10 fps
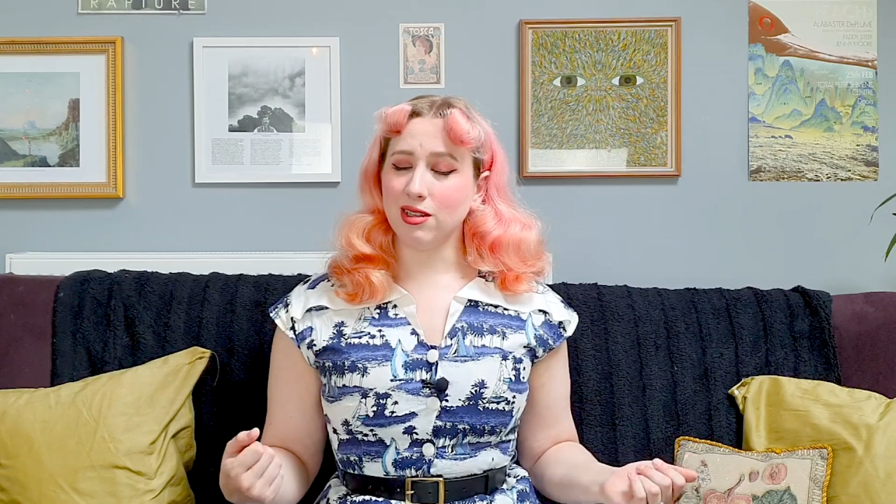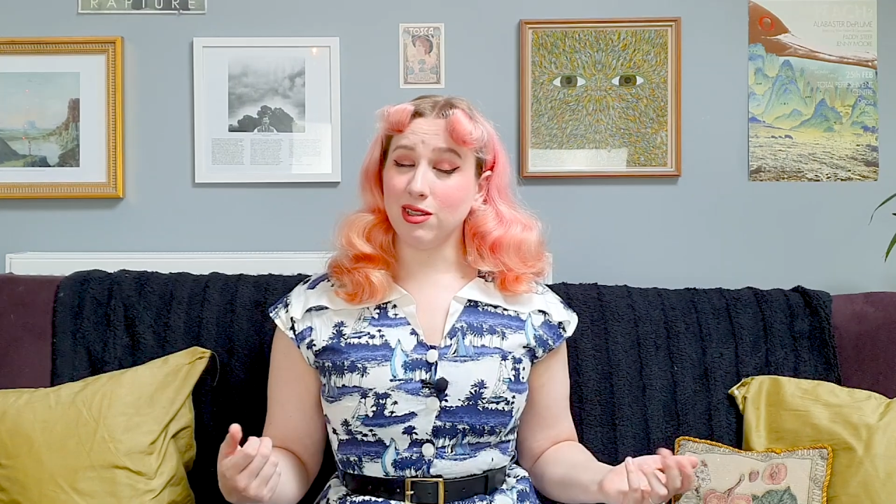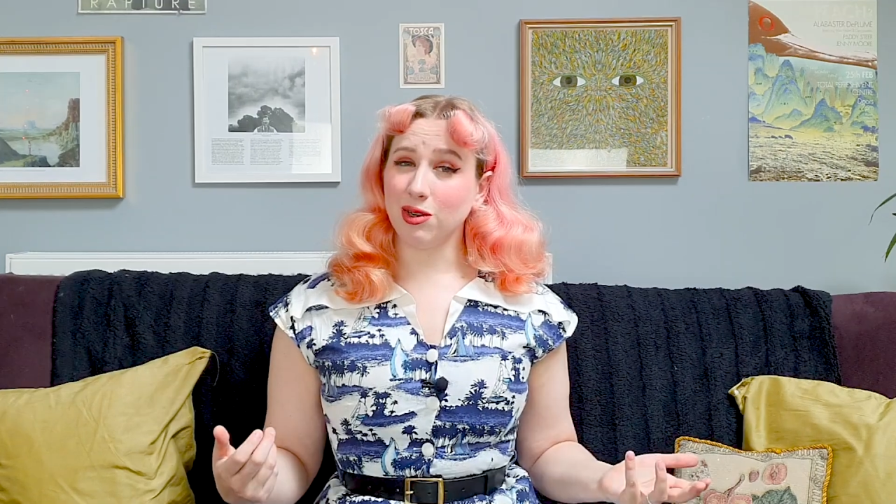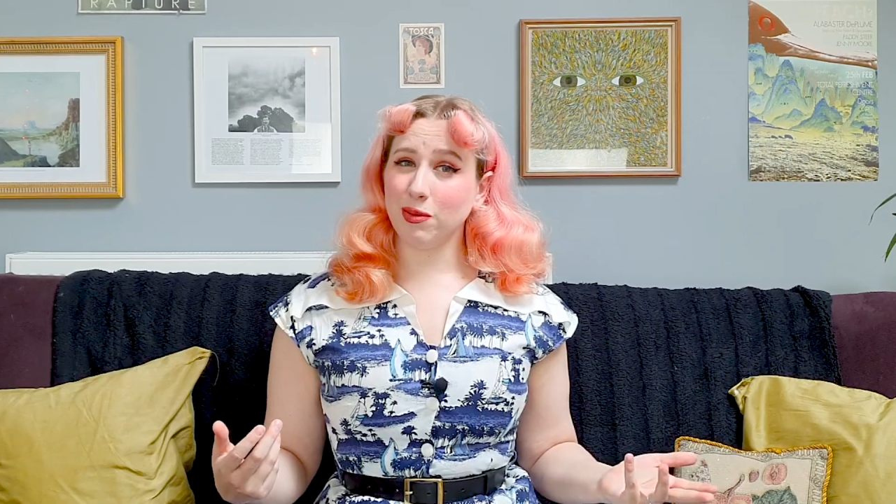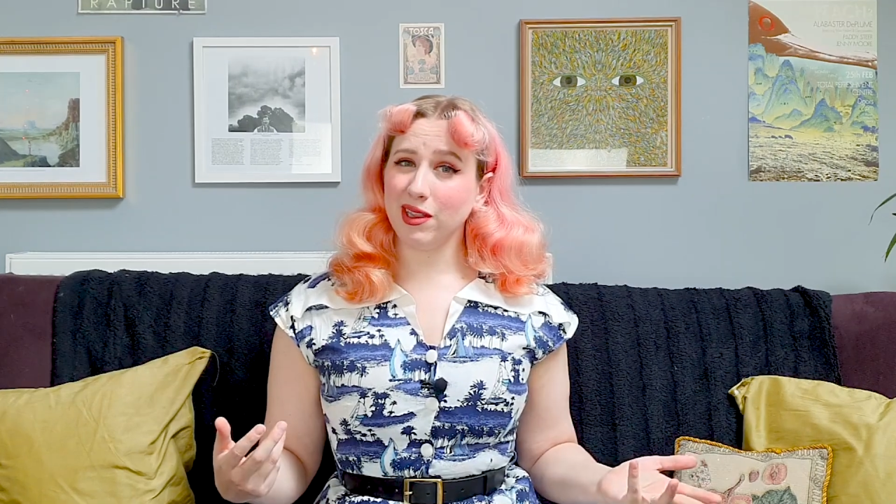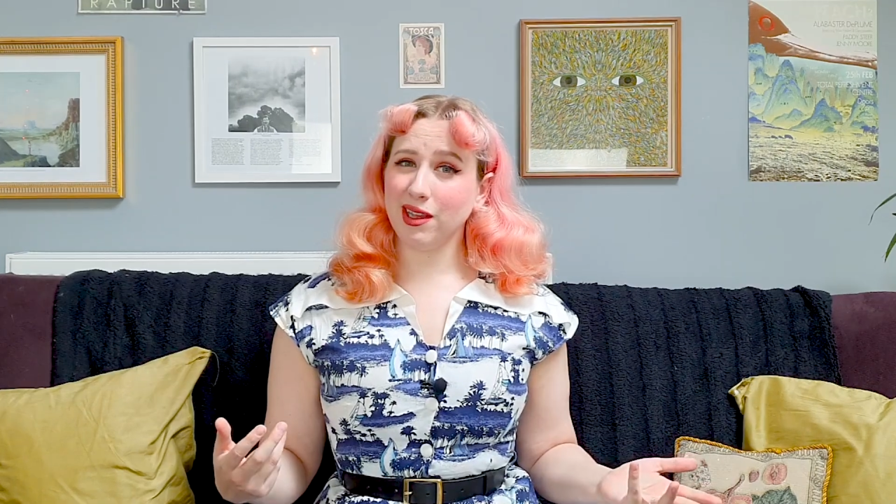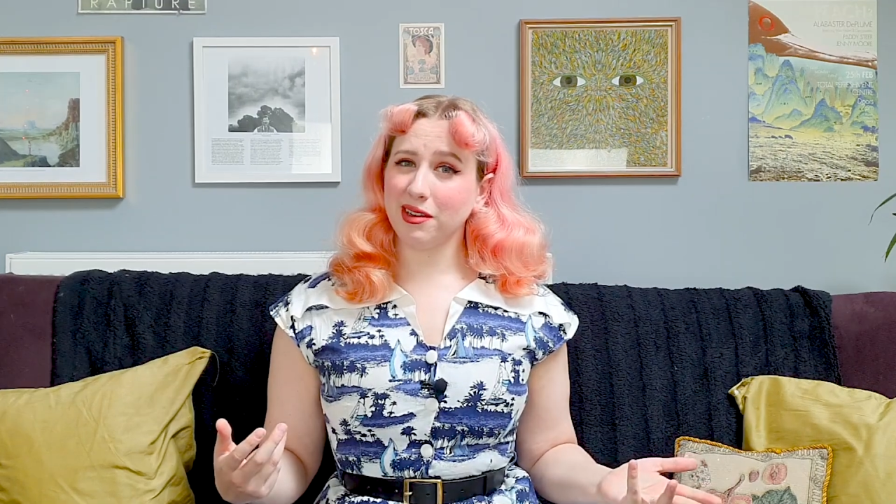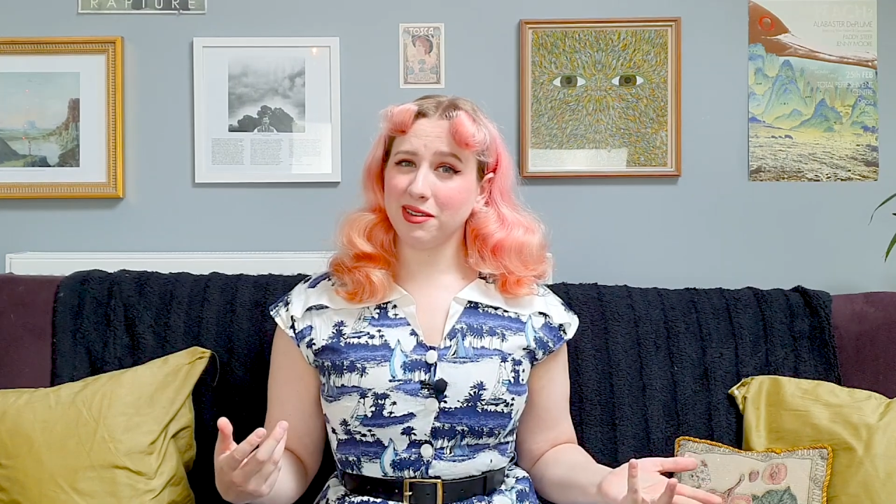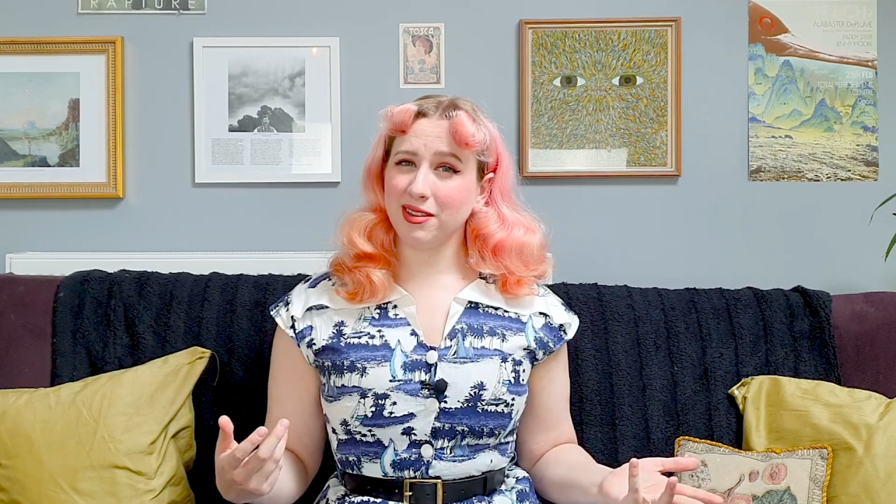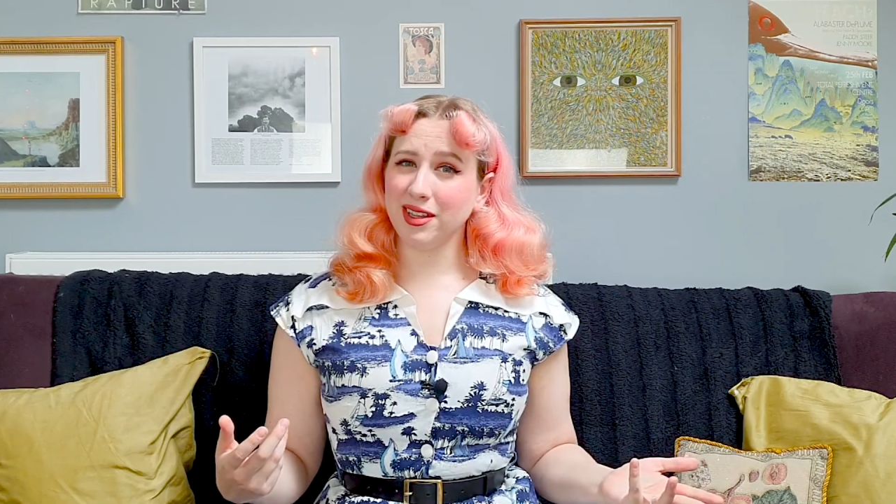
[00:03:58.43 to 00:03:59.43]
a little bit
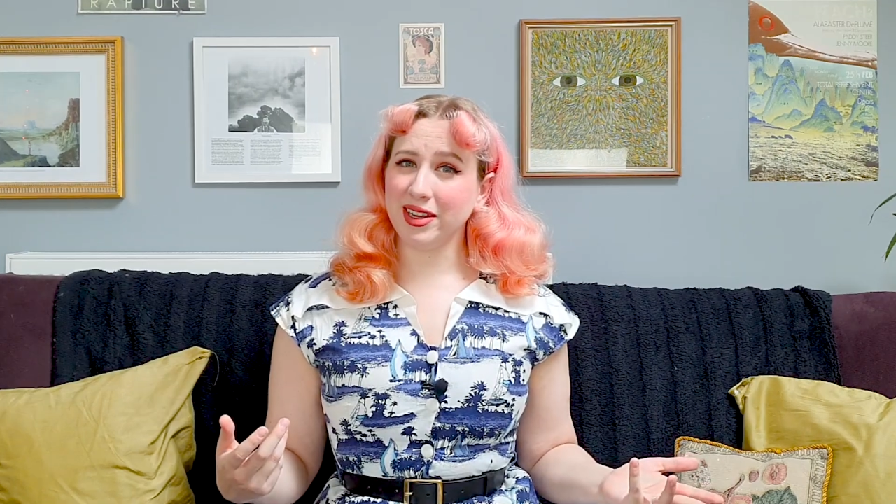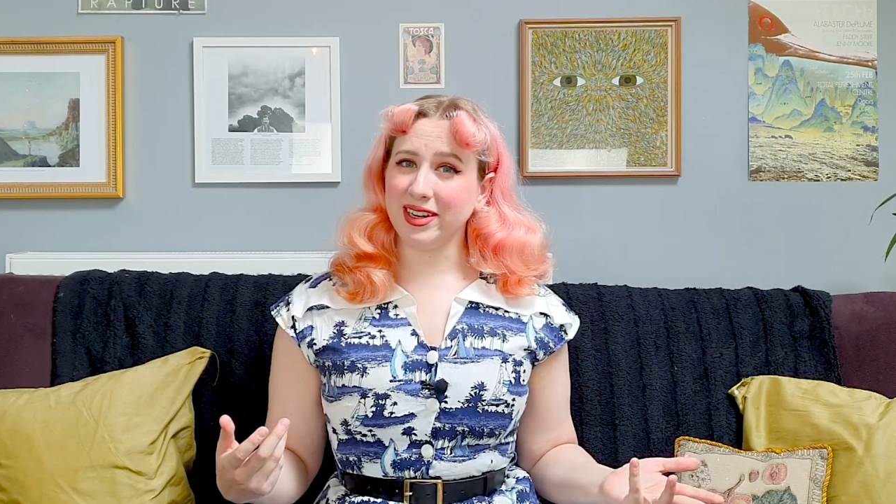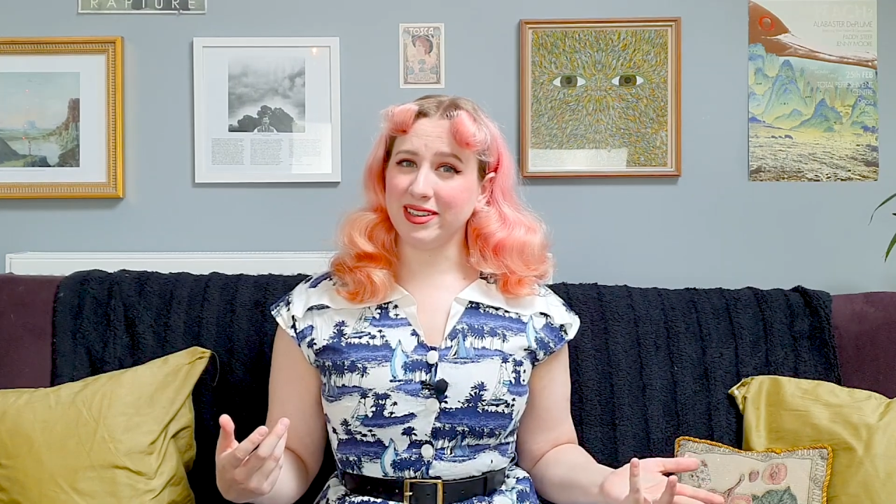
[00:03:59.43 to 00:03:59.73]
later in the year.